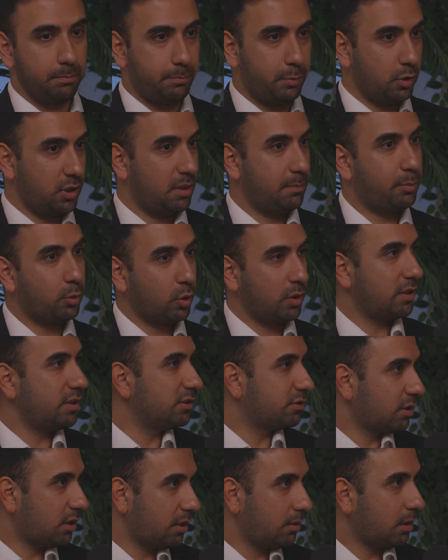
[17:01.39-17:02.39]
bullet
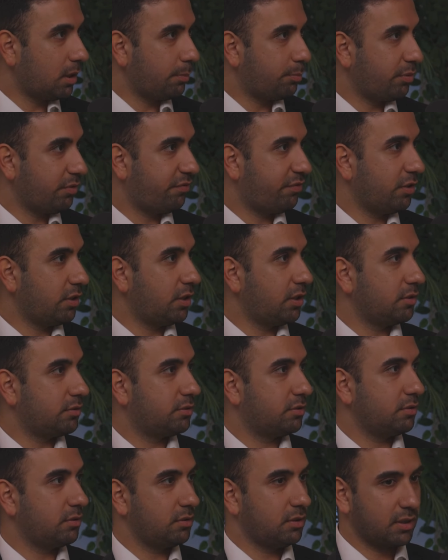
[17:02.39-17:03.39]
points, I, I prefer
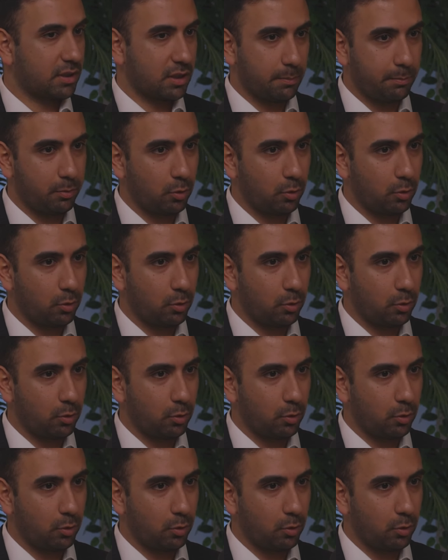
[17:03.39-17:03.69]
to like a